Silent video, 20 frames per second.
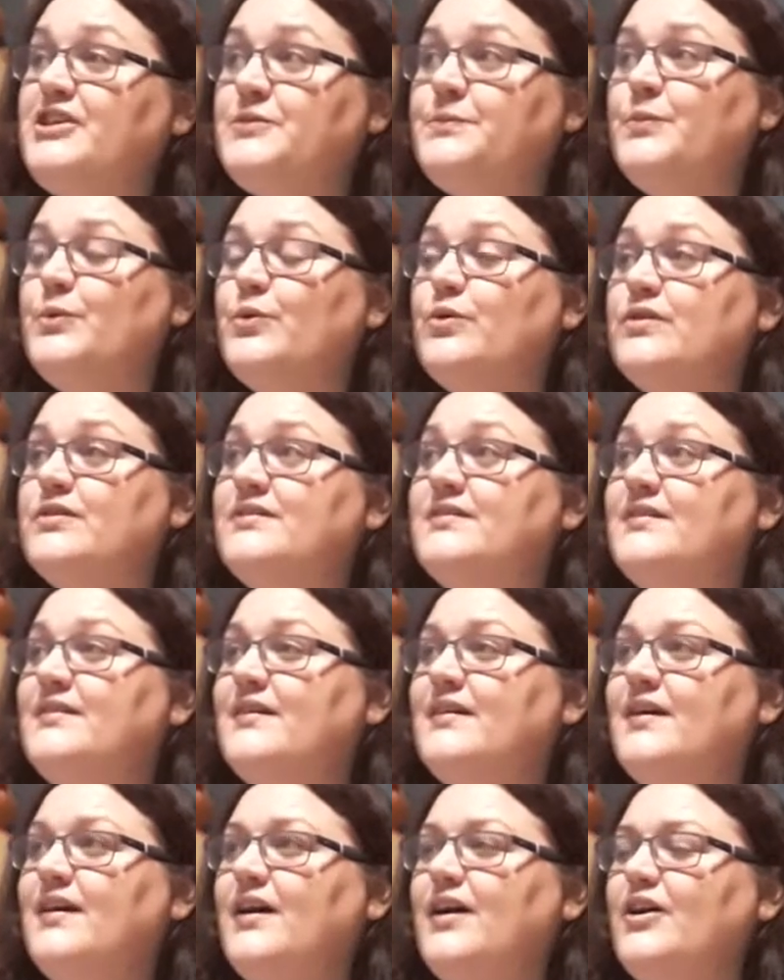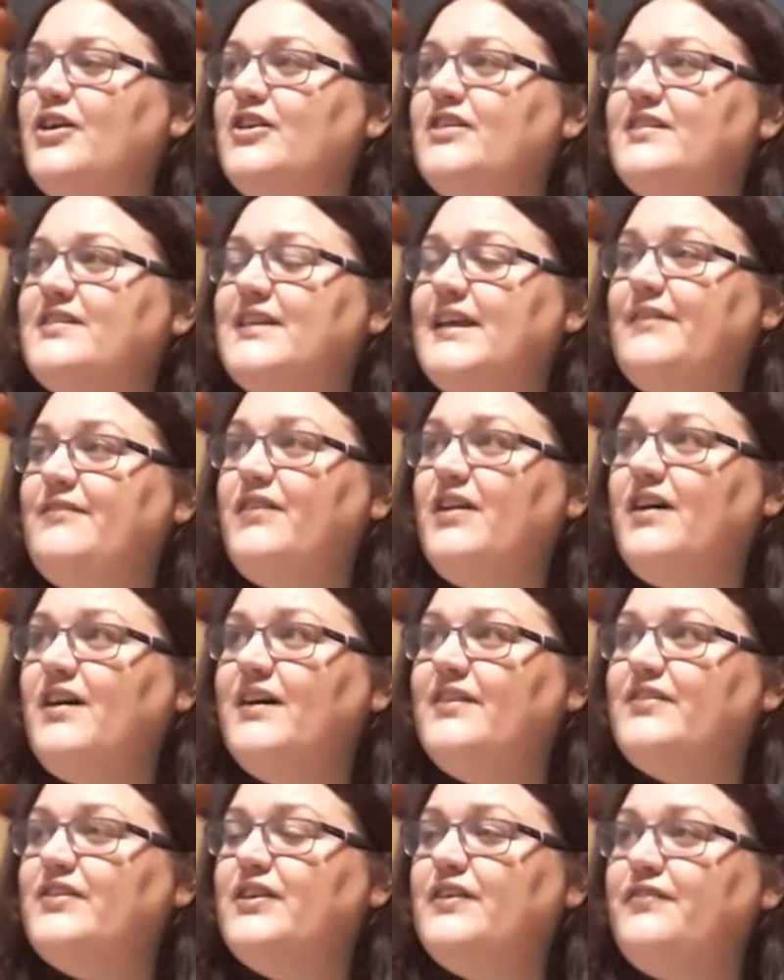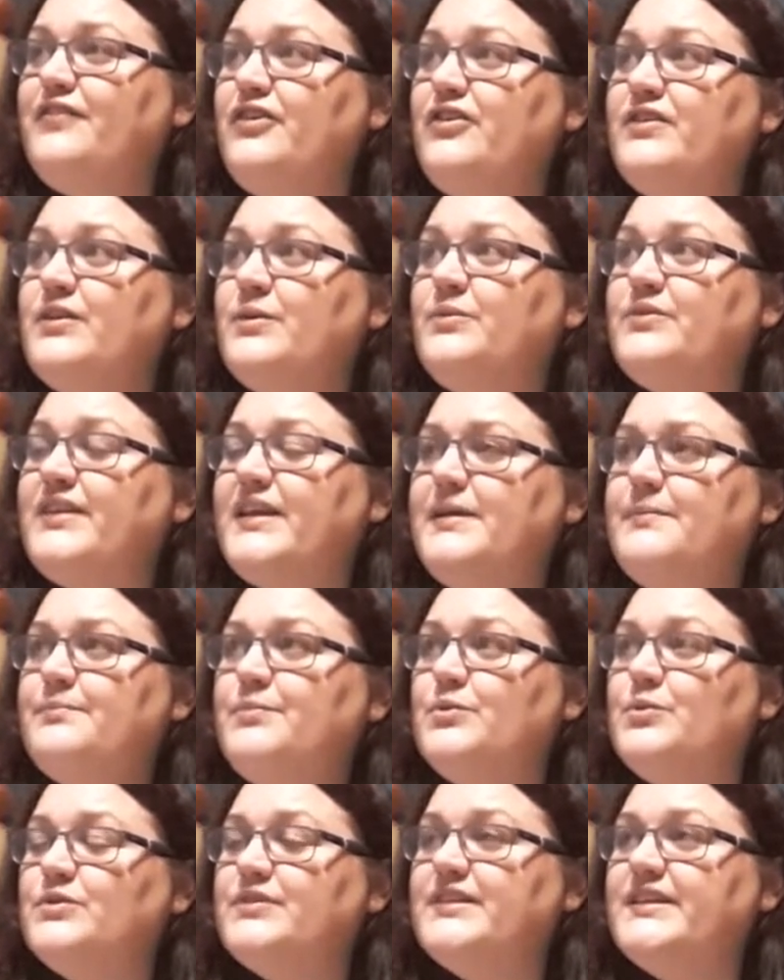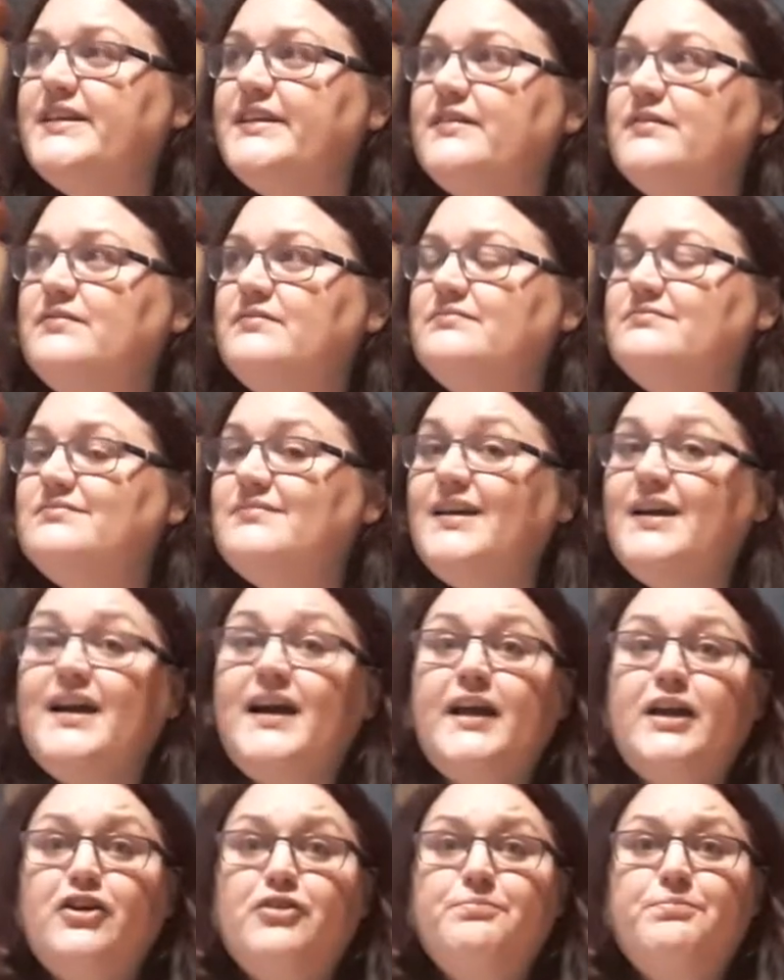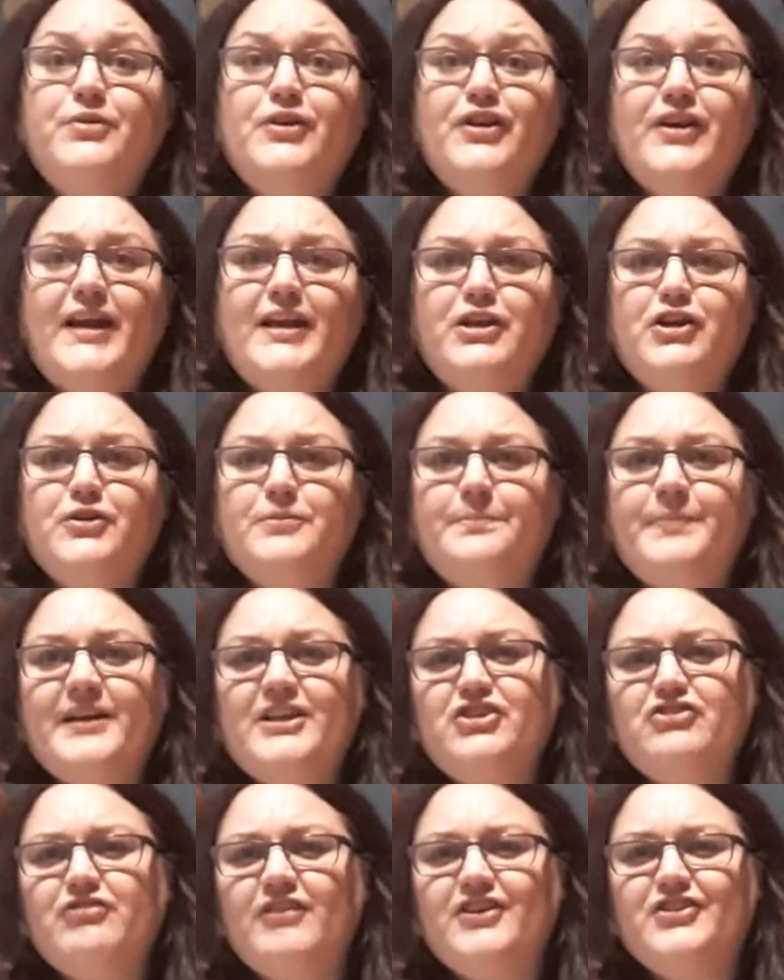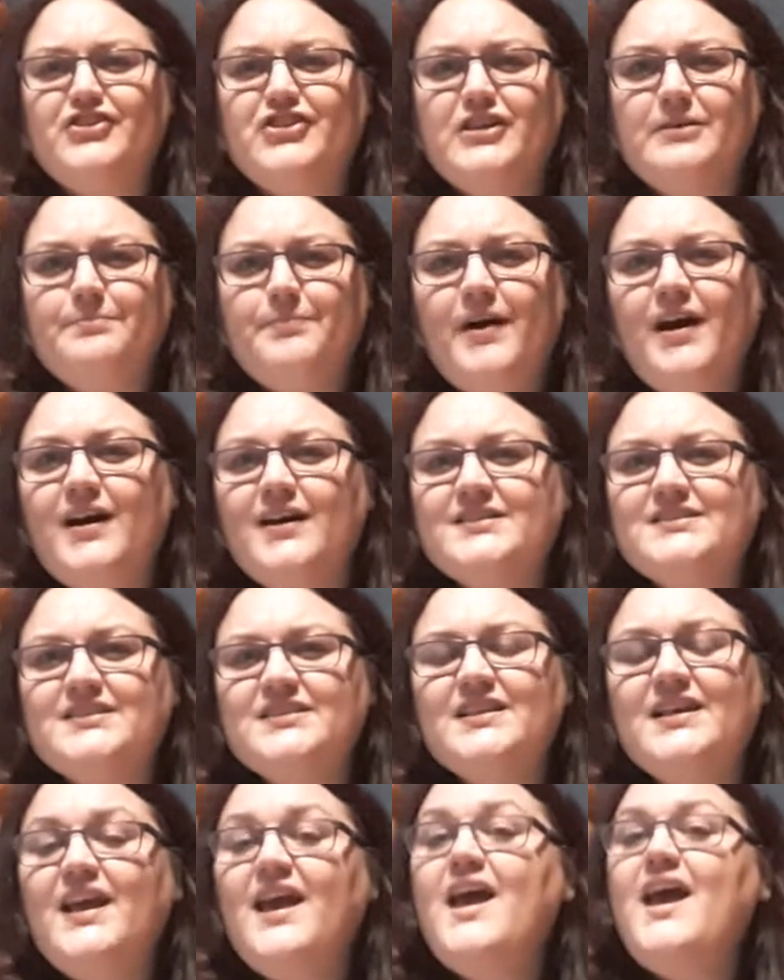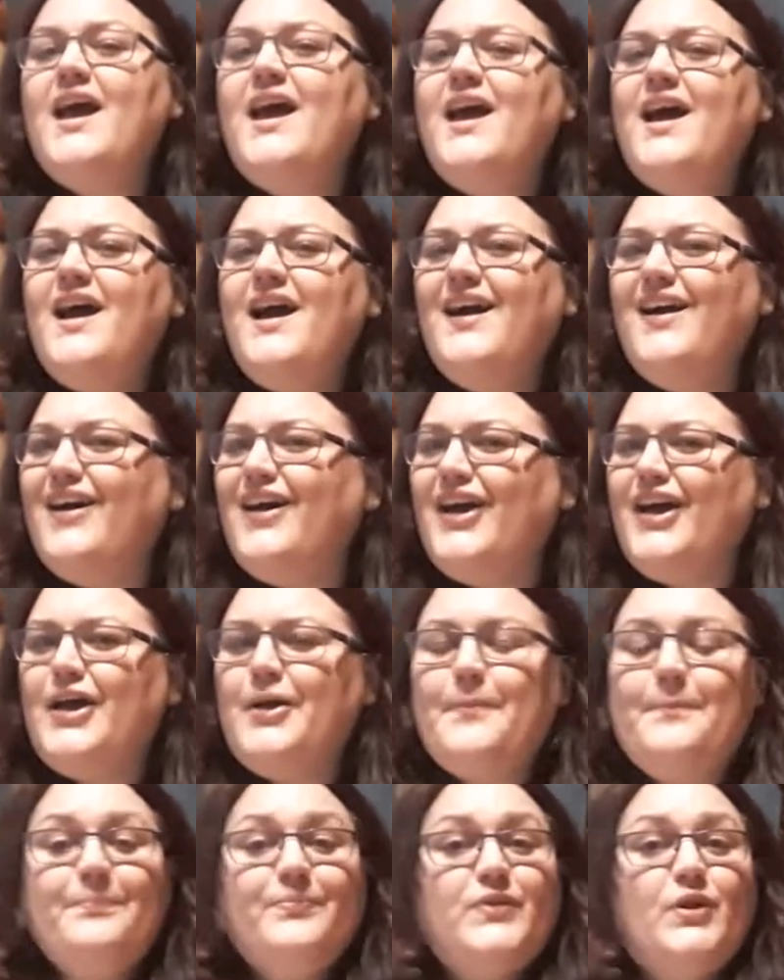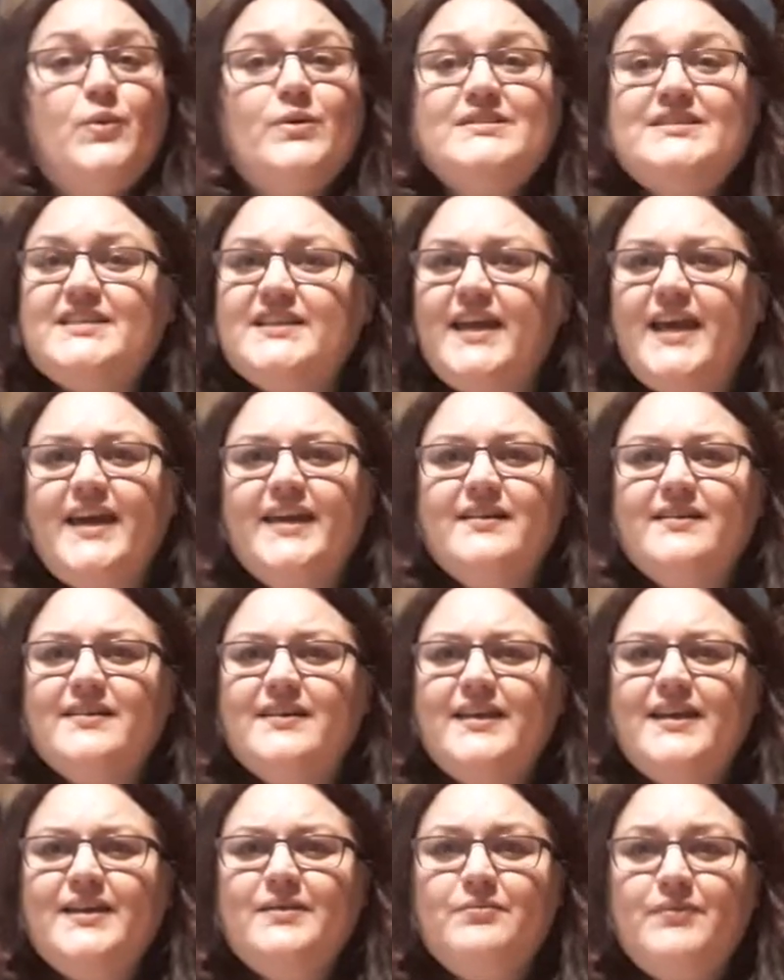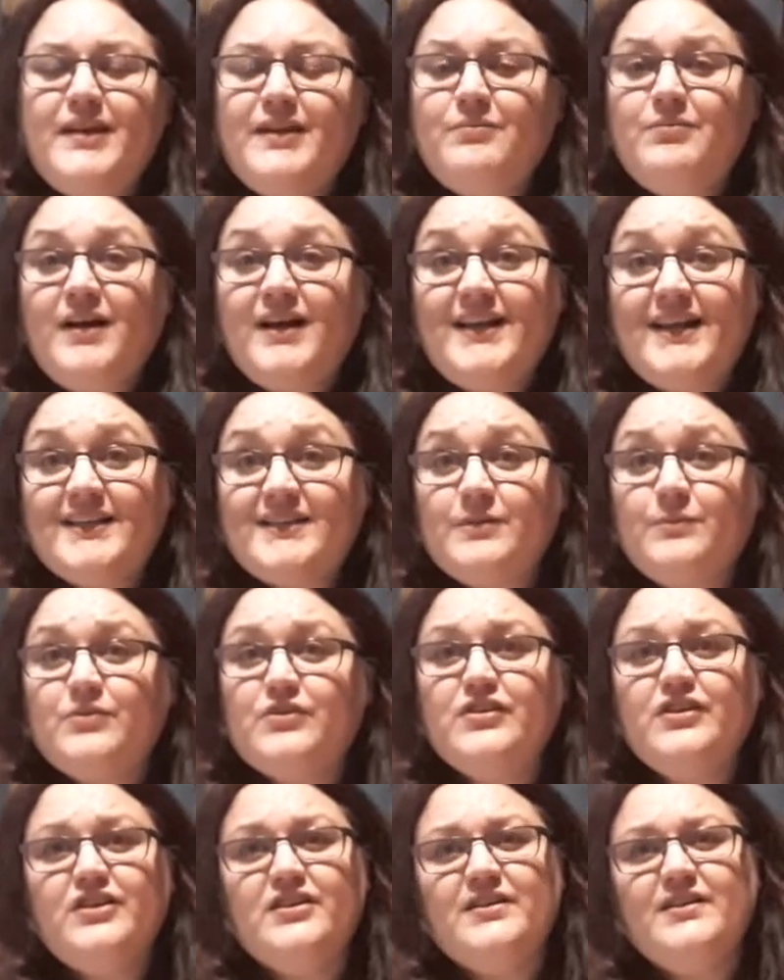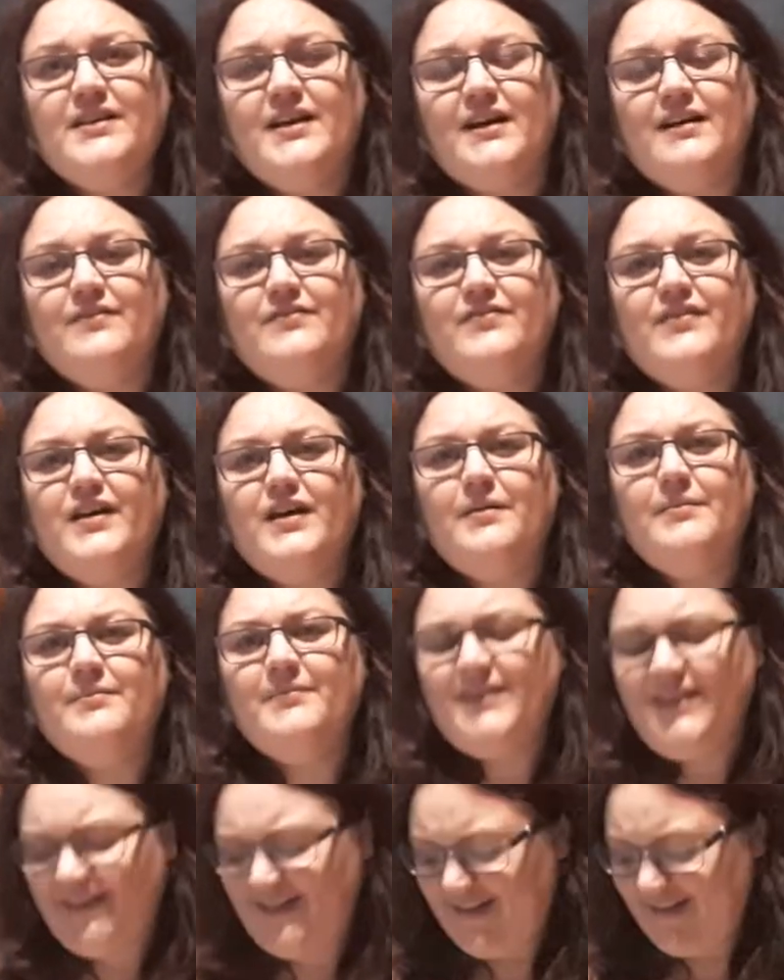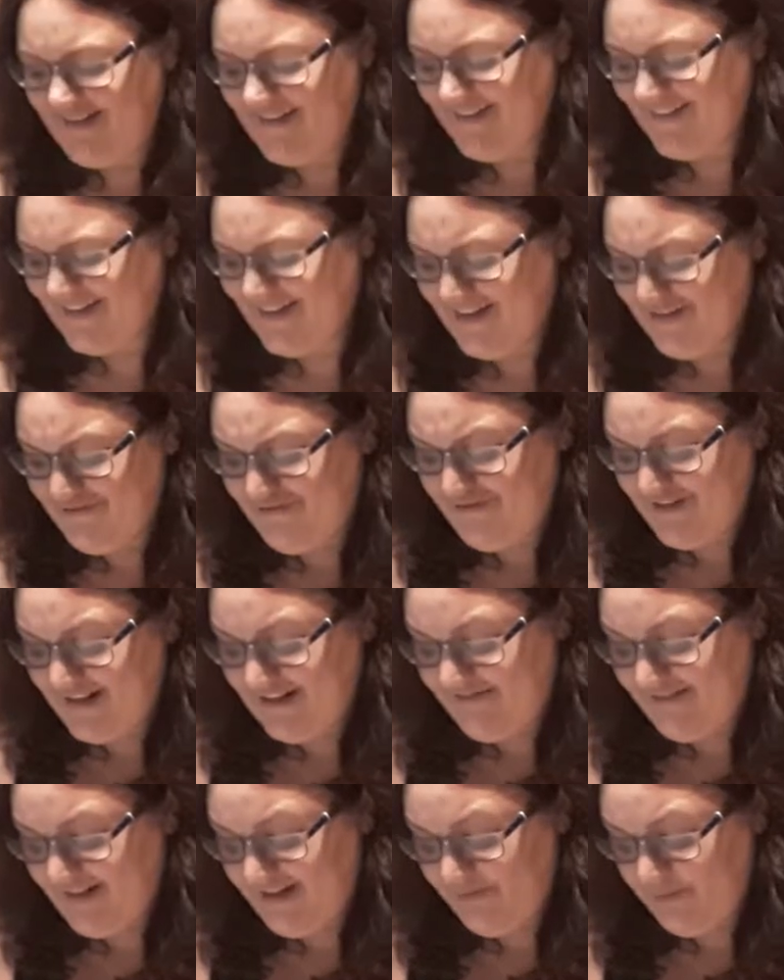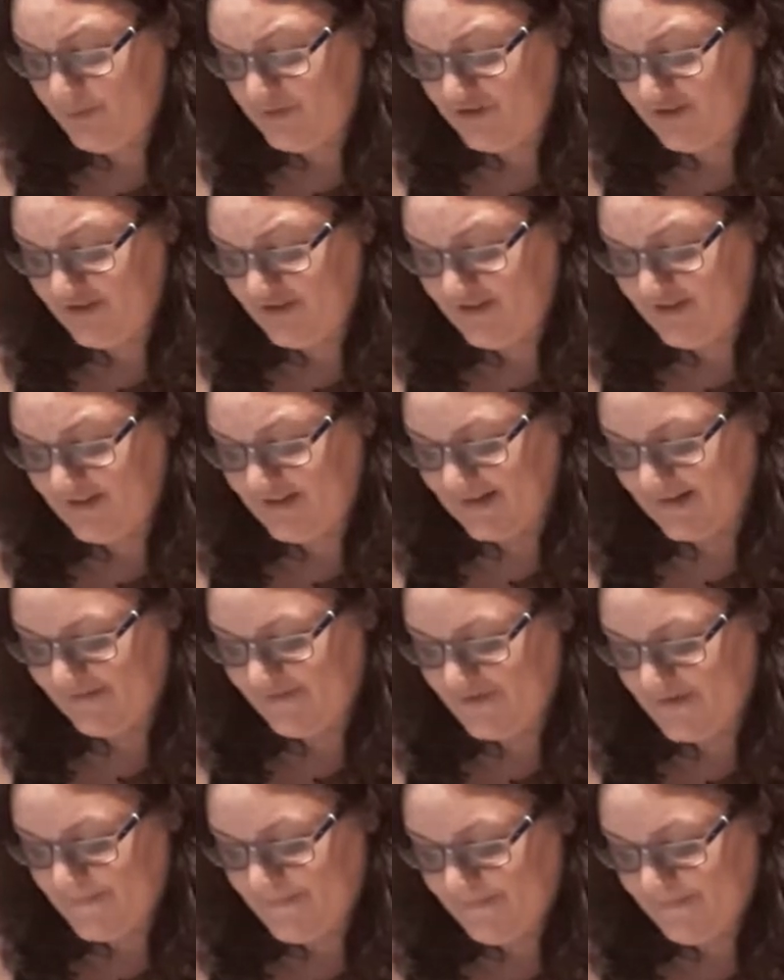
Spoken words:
export could save lives, and the food that was importing, okay, probably had a good base structure, but once again, I guess it wasn't good enough. It really, really wasn't good enough.